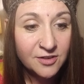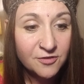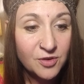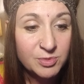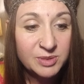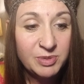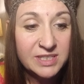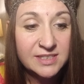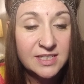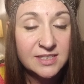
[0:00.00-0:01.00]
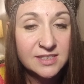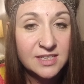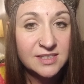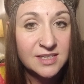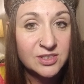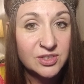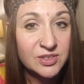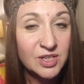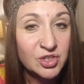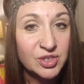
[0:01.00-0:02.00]
from species
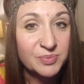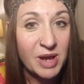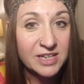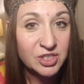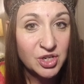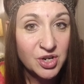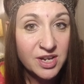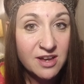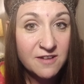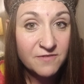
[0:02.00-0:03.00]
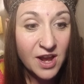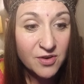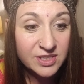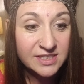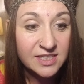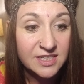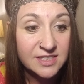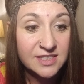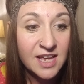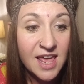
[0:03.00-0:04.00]
such as bacteria and viruses